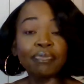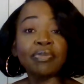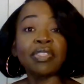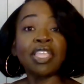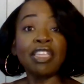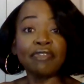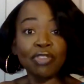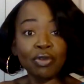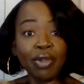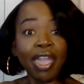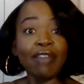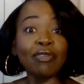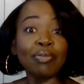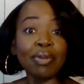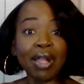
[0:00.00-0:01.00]
If you
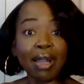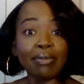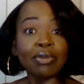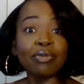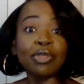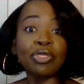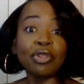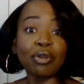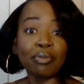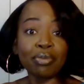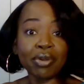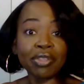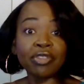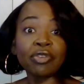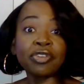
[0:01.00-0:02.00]
have a problem with your
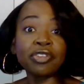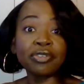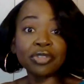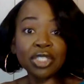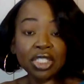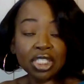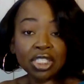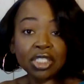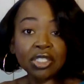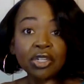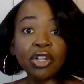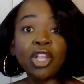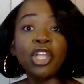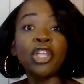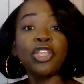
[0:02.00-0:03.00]
brother or your
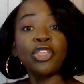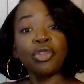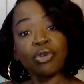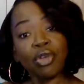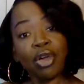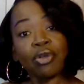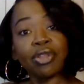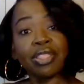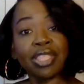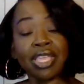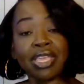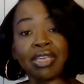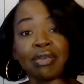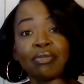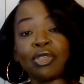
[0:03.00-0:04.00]
sister, you go to
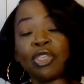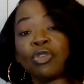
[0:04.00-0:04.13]
them.